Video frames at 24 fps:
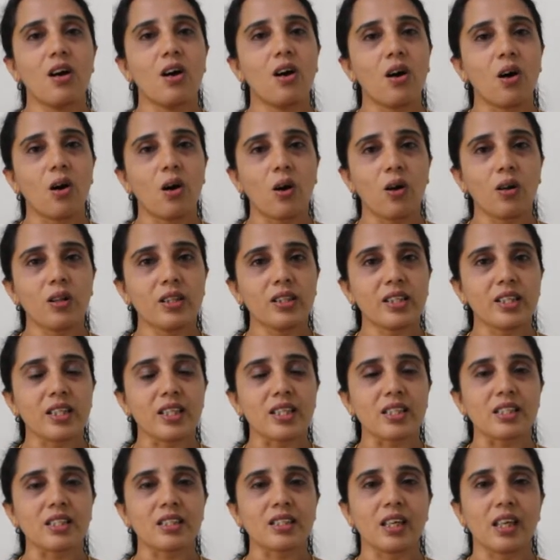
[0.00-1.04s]
All
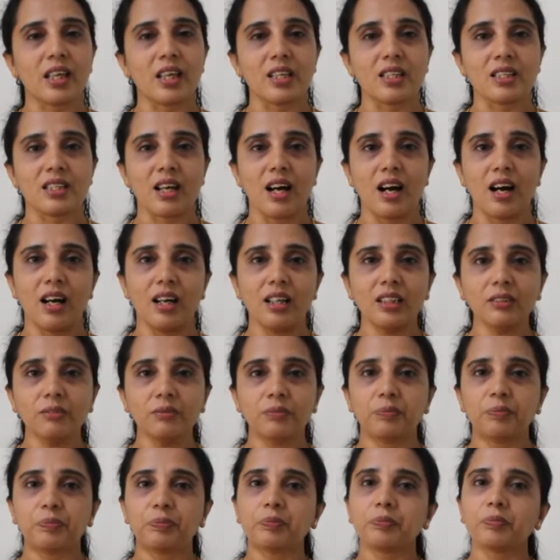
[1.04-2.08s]
these things are
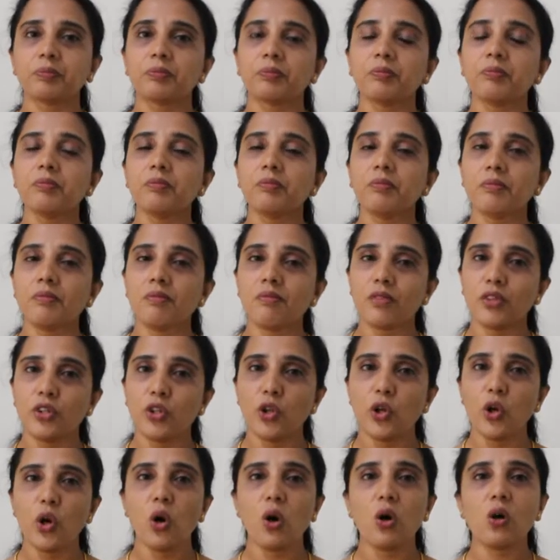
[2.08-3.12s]

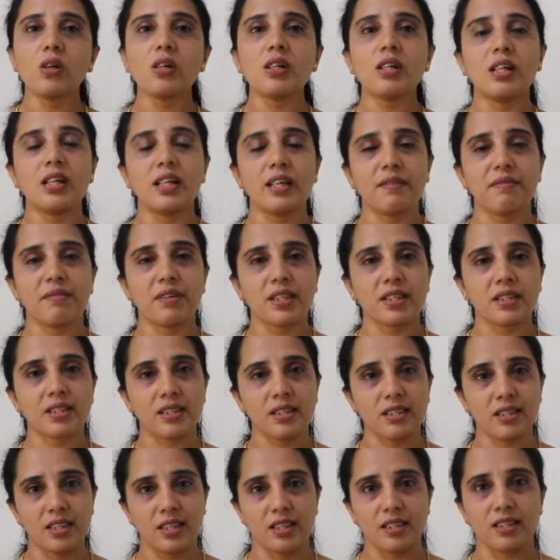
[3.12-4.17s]
non-living
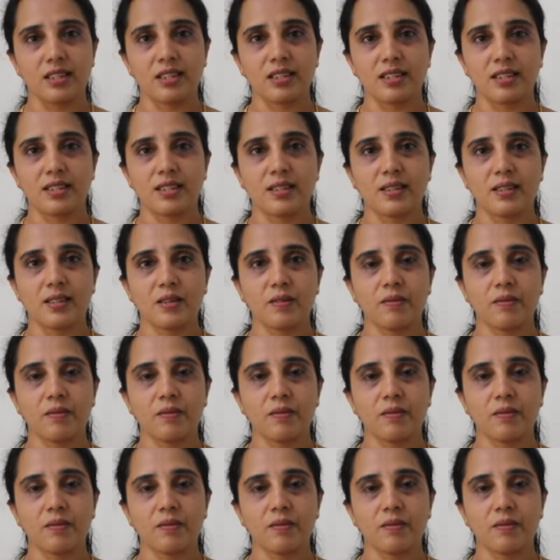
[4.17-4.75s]
things.